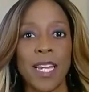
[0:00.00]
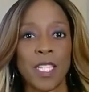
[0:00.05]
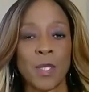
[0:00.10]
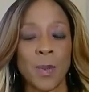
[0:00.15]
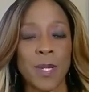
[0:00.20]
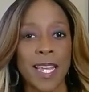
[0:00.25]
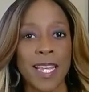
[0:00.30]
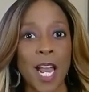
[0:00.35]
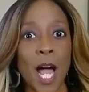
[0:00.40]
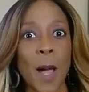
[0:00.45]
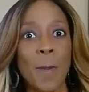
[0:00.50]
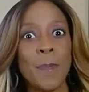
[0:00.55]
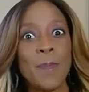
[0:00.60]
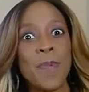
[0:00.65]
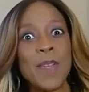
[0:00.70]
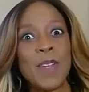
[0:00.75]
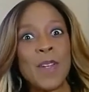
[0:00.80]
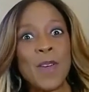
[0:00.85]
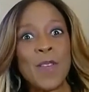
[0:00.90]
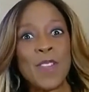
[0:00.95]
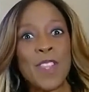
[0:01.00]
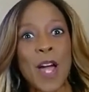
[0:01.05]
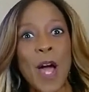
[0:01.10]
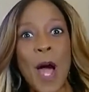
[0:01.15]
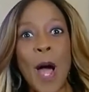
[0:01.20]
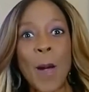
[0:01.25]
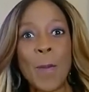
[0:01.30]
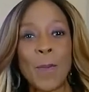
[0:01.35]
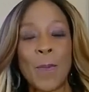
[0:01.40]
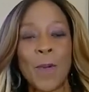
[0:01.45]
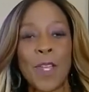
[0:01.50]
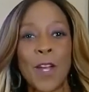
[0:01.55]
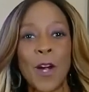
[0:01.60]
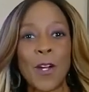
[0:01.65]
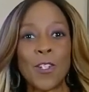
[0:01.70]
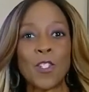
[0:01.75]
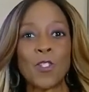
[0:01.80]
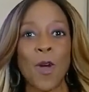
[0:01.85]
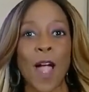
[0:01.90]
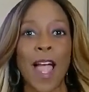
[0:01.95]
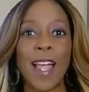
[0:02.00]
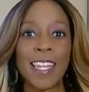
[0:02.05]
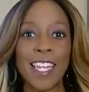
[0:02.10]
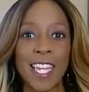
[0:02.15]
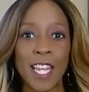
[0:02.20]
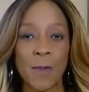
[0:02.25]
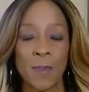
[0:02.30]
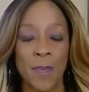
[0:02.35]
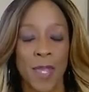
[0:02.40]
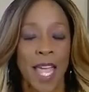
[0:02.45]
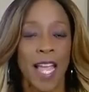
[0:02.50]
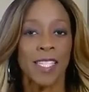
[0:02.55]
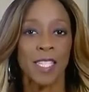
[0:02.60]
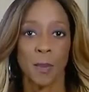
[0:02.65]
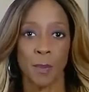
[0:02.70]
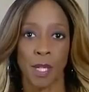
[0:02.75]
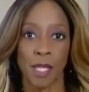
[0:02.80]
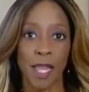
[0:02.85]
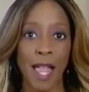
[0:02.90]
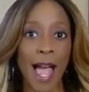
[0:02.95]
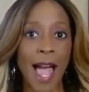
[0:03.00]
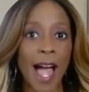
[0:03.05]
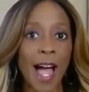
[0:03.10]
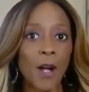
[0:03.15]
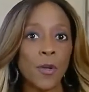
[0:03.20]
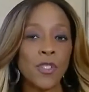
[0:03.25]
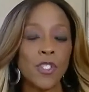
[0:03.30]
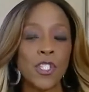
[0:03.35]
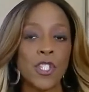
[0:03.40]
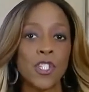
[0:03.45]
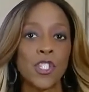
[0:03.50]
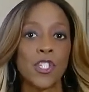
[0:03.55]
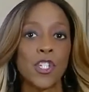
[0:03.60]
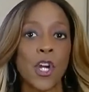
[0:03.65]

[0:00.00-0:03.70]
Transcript: As we get up and over the hump, we are tracking some clouds to